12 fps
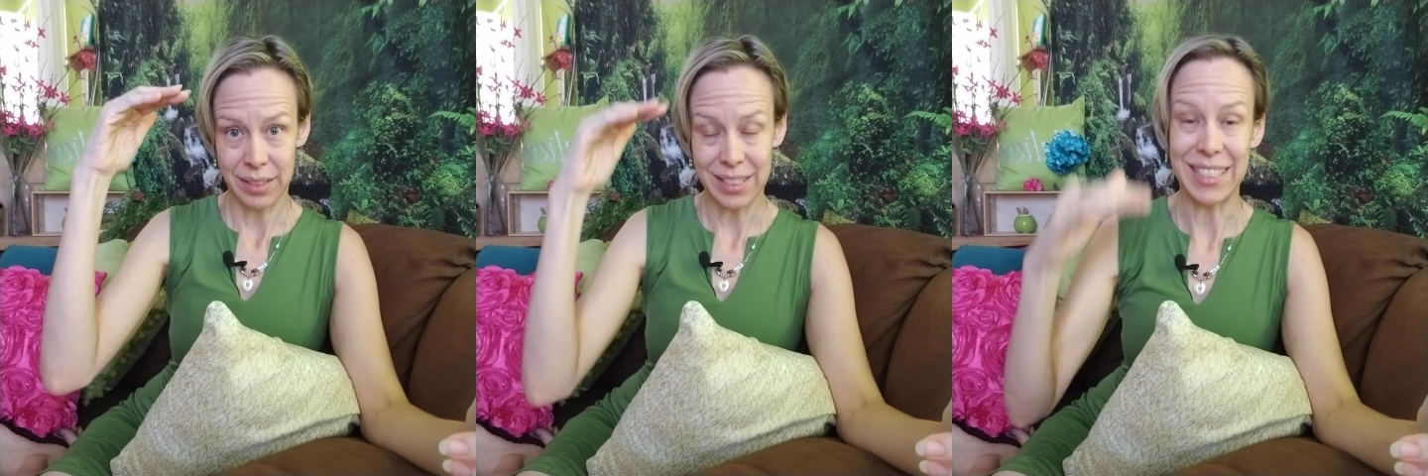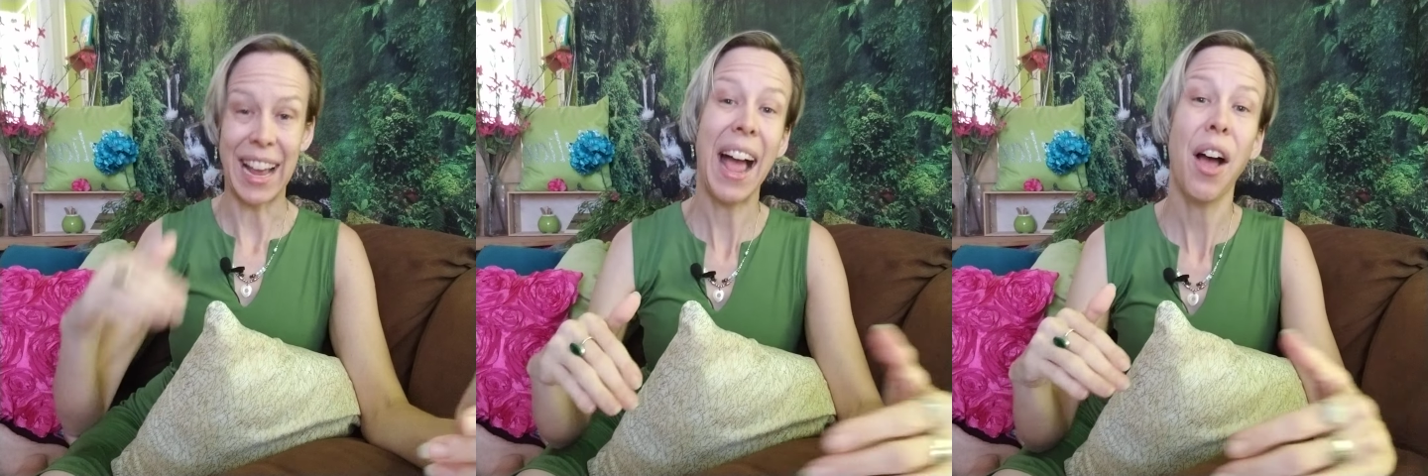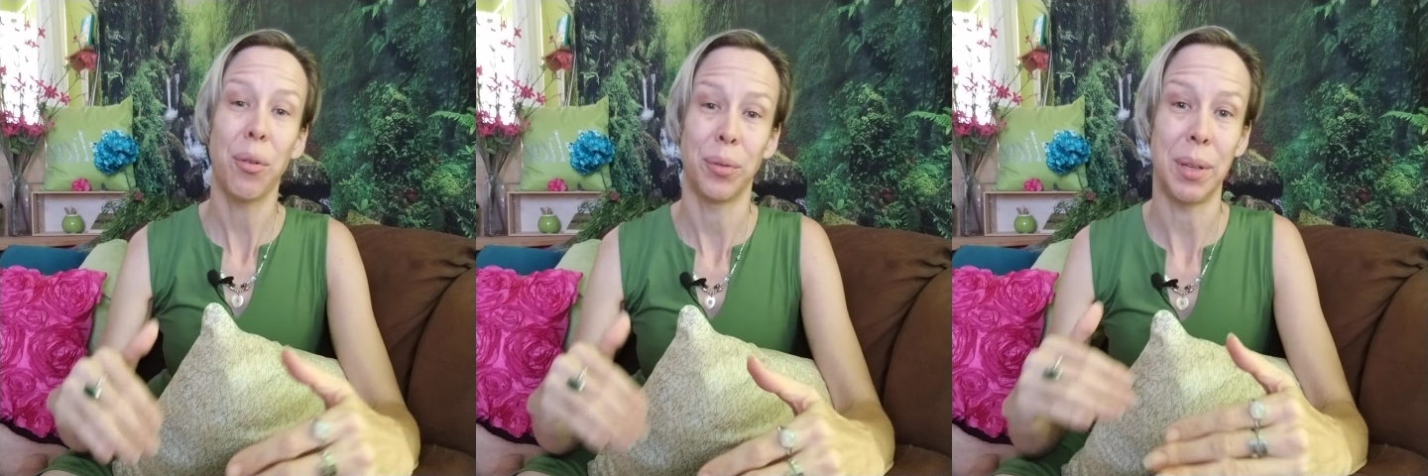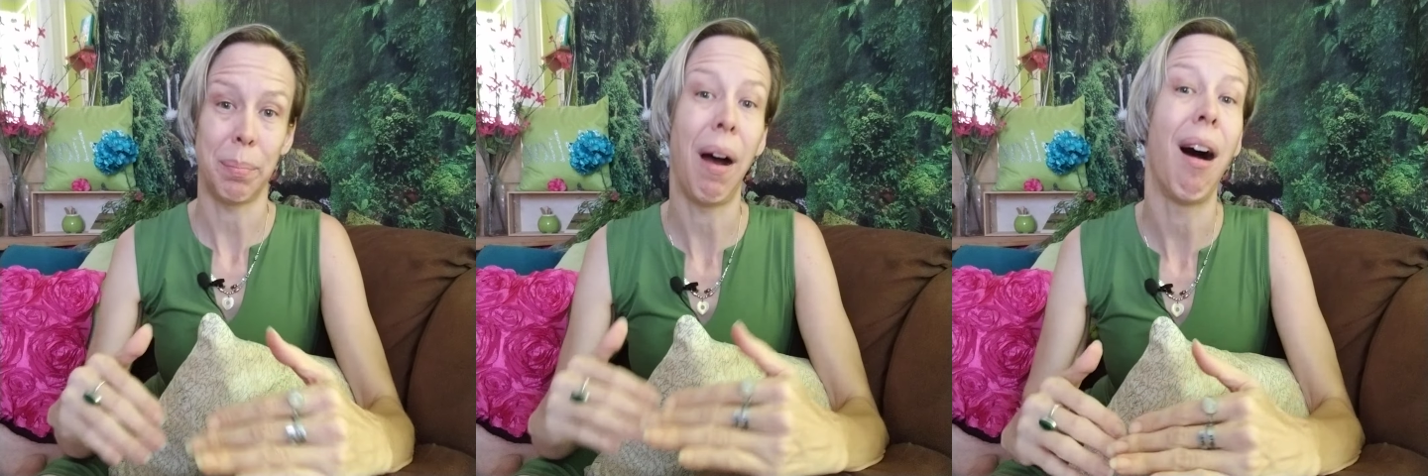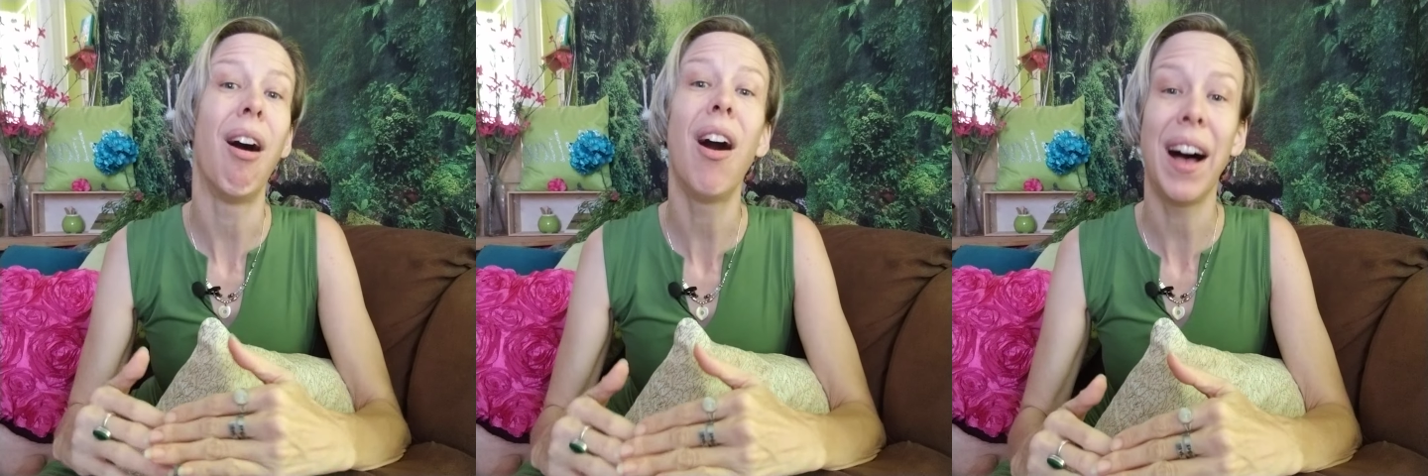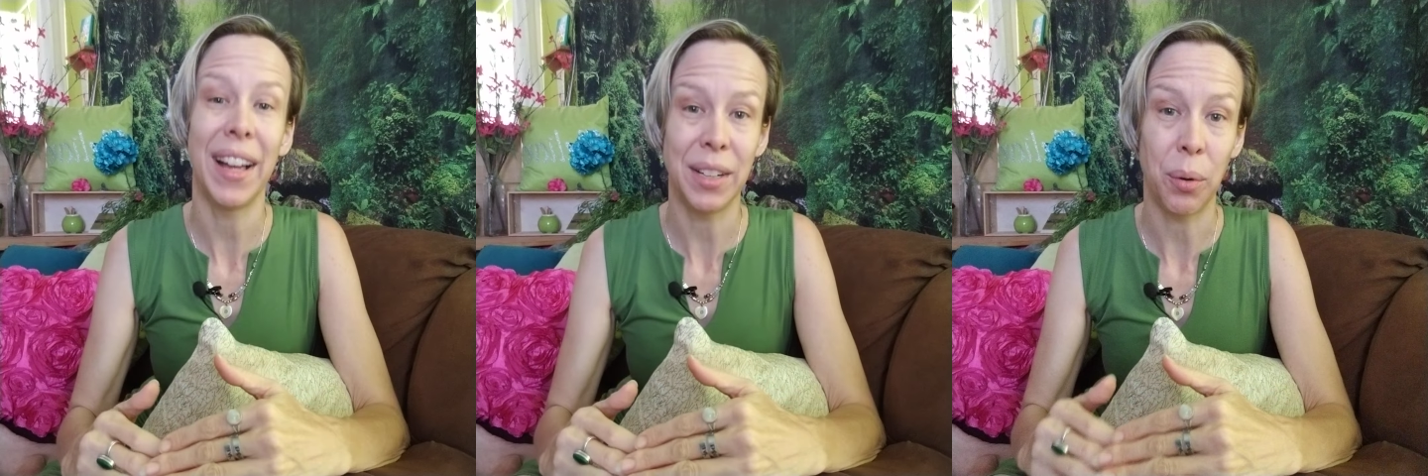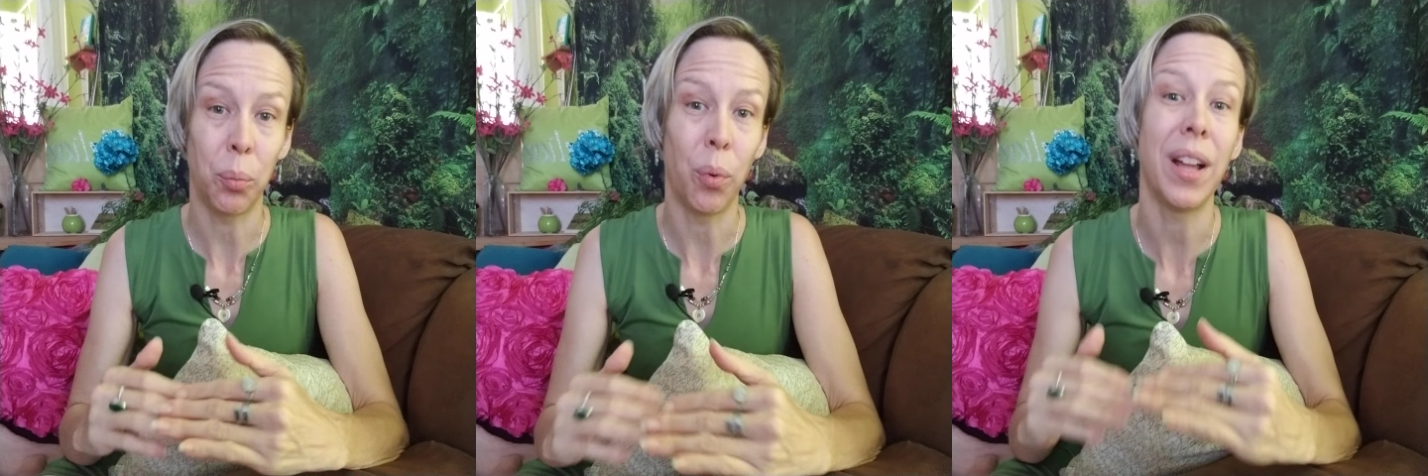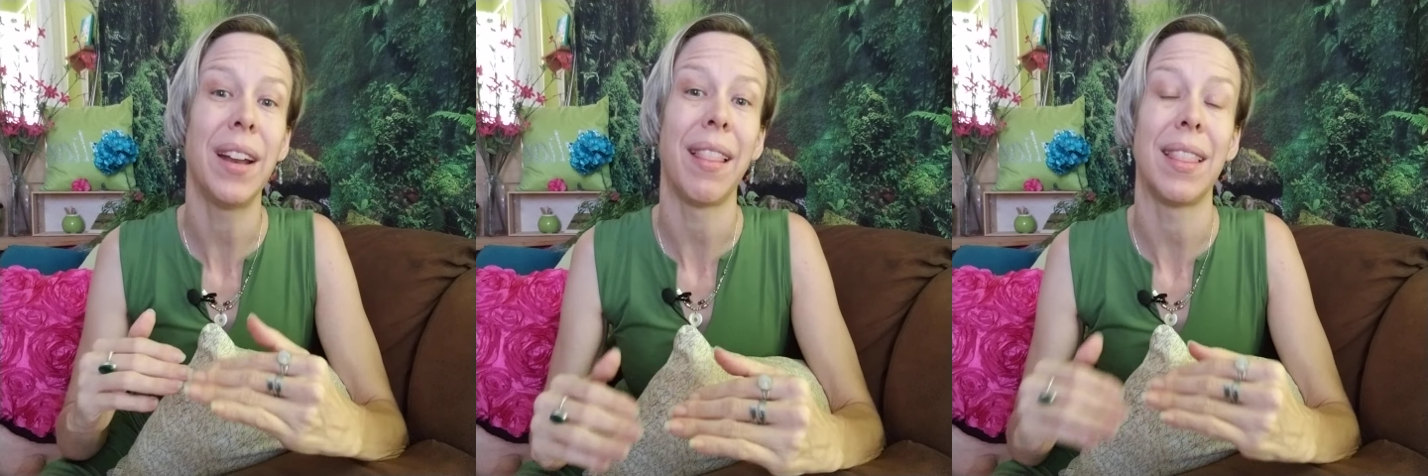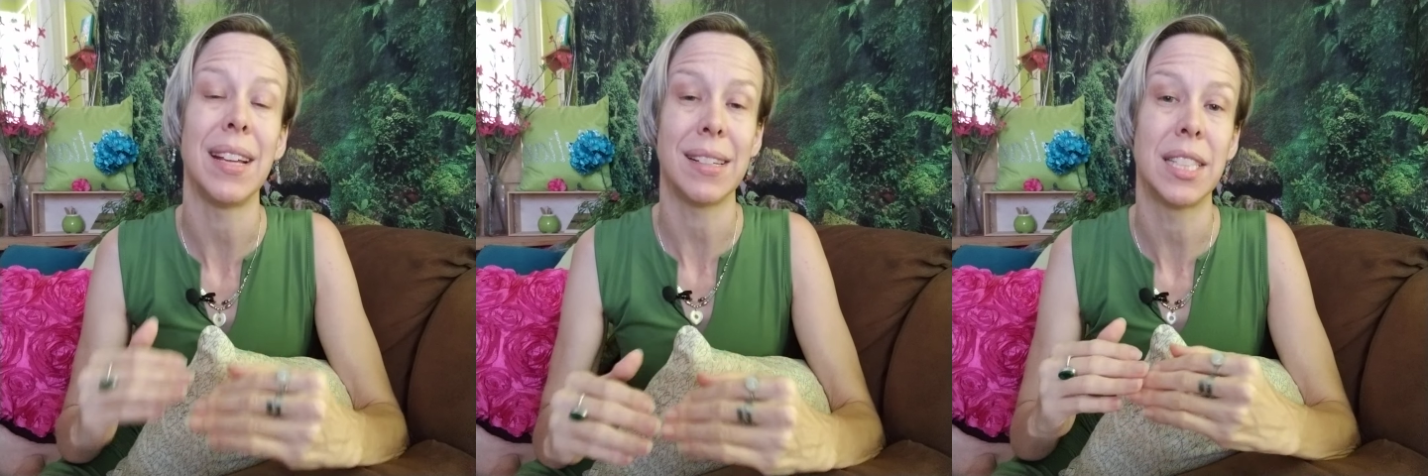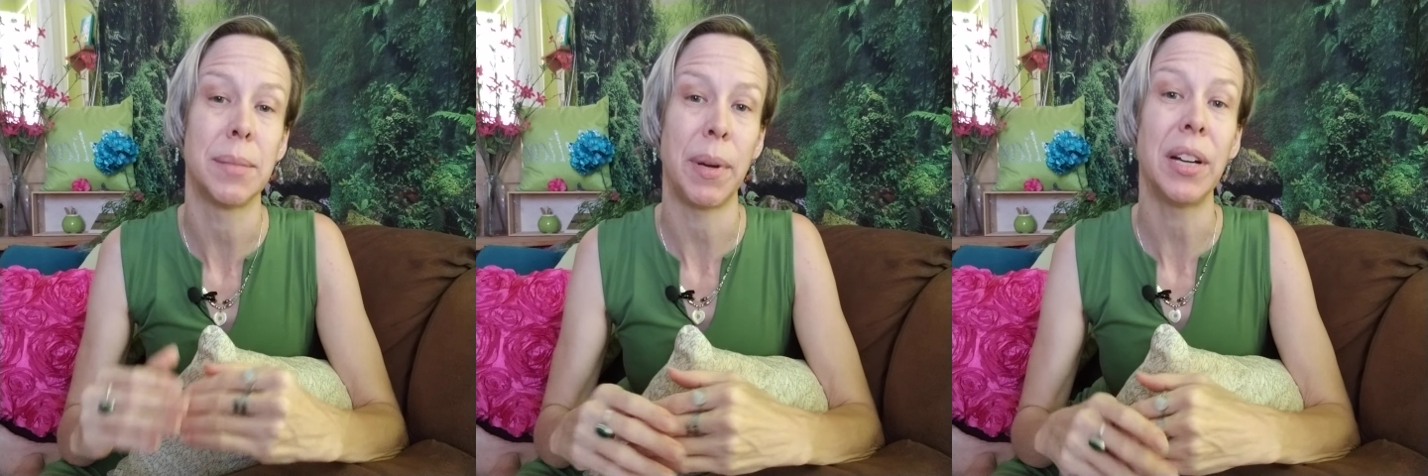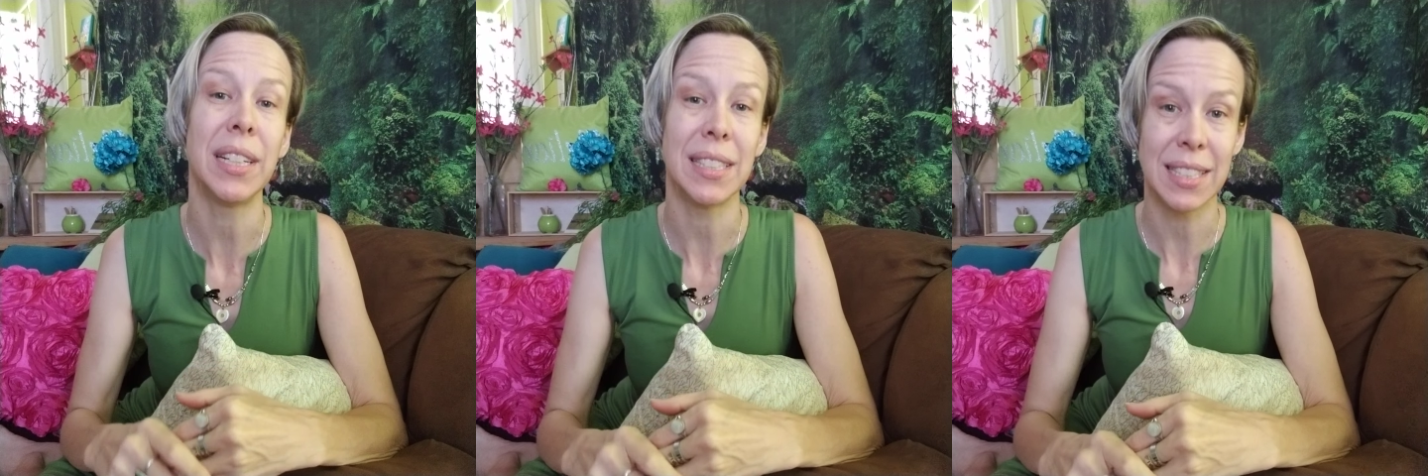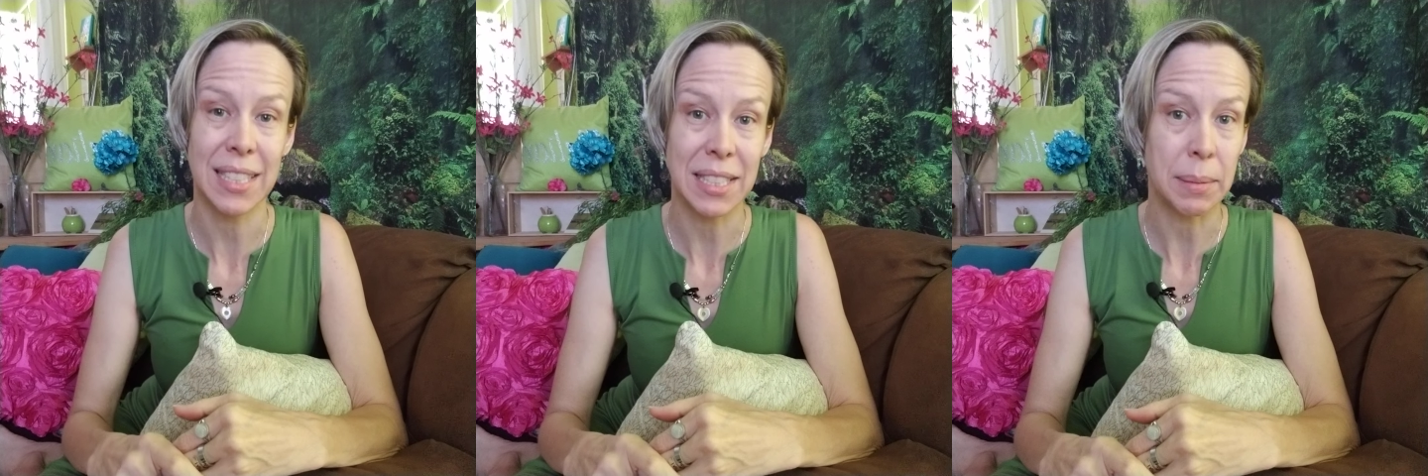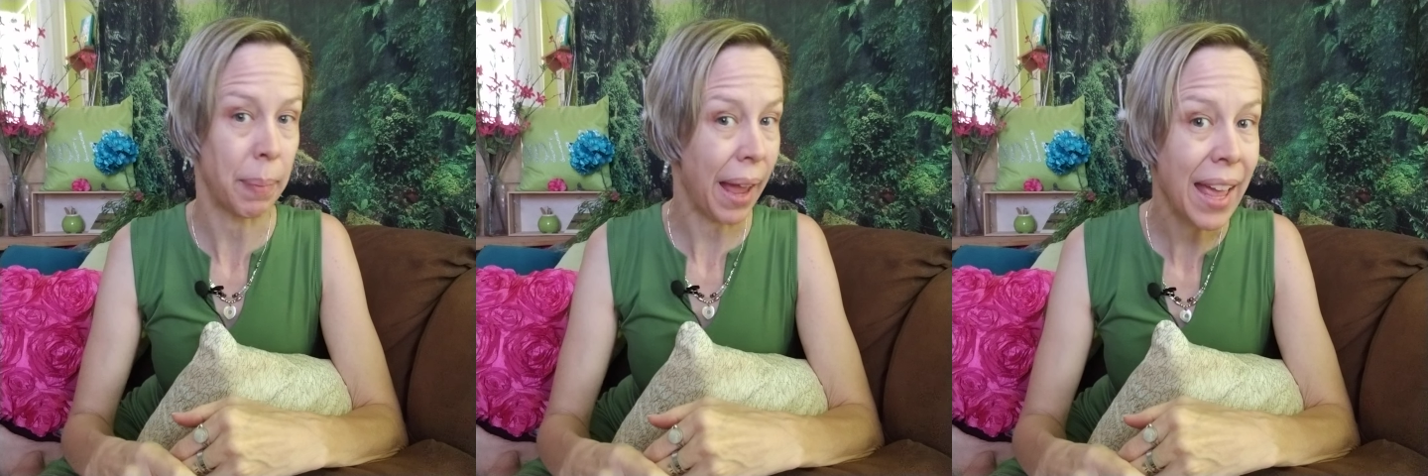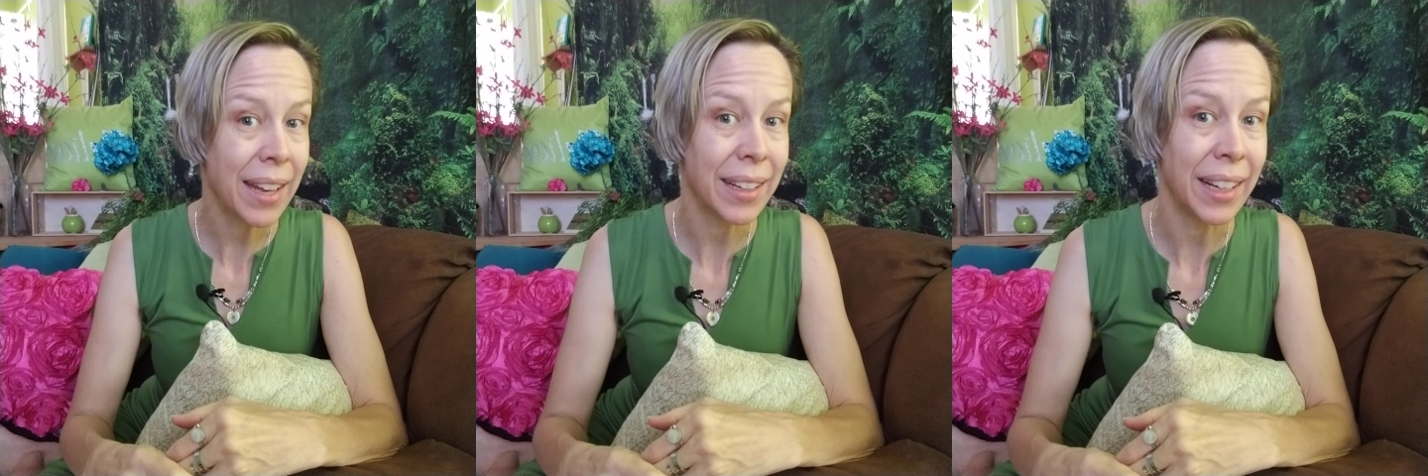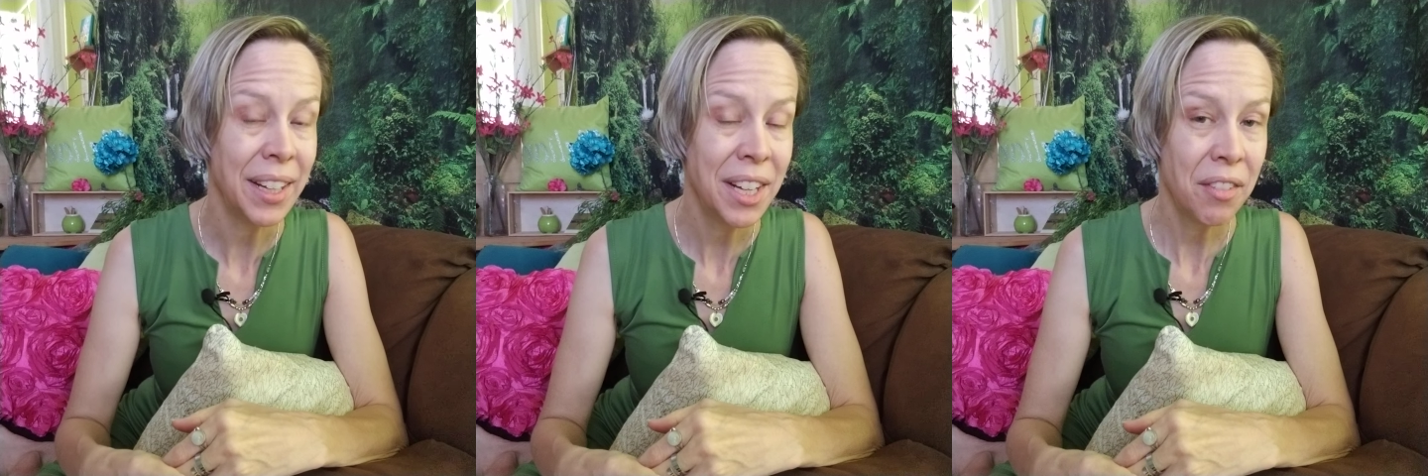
down upon what the experience has been